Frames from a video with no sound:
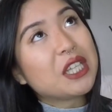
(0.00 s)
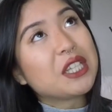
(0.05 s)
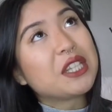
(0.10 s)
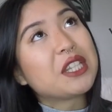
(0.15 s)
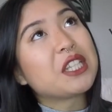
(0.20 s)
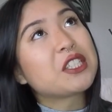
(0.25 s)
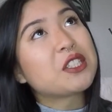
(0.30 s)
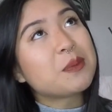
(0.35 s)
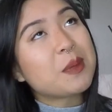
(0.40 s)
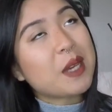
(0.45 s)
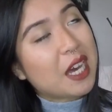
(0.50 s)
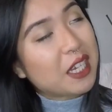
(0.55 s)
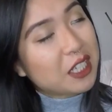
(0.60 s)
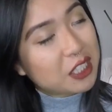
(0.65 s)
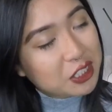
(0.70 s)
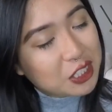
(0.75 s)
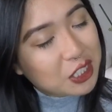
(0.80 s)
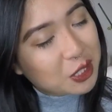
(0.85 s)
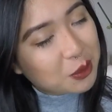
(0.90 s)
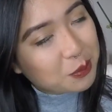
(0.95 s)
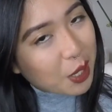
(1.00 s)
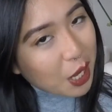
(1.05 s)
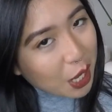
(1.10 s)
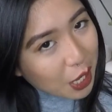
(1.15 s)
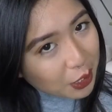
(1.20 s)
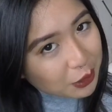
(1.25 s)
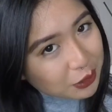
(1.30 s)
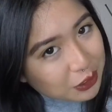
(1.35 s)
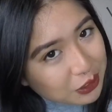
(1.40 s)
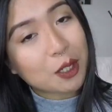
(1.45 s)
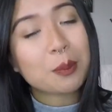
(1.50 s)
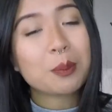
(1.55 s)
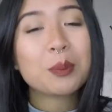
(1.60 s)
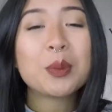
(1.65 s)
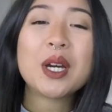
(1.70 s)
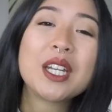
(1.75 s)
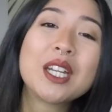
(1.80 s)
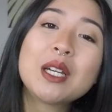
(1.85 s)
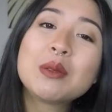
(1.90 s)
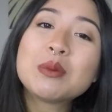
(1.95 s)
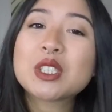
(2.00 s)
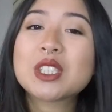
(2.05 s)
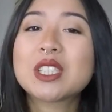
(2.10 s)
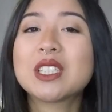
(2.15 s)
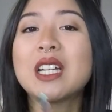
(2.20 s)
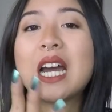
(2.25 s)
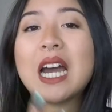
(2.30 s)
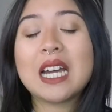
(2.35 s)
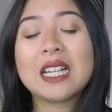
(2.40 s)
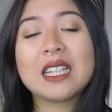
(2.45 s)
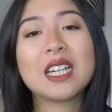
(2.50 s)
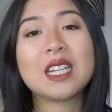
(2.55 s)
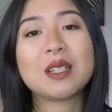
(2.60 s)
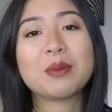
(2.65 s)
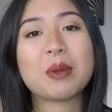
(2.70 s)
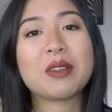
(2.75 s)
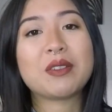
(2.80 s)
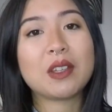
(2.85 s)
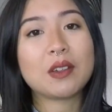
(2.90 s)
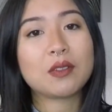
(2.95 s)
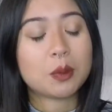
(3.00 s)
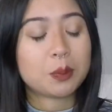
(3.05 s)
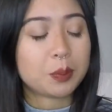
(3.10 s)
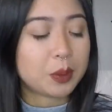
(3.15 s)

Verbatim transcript: that should be added to the pile, but I'm just going to highlight my favorite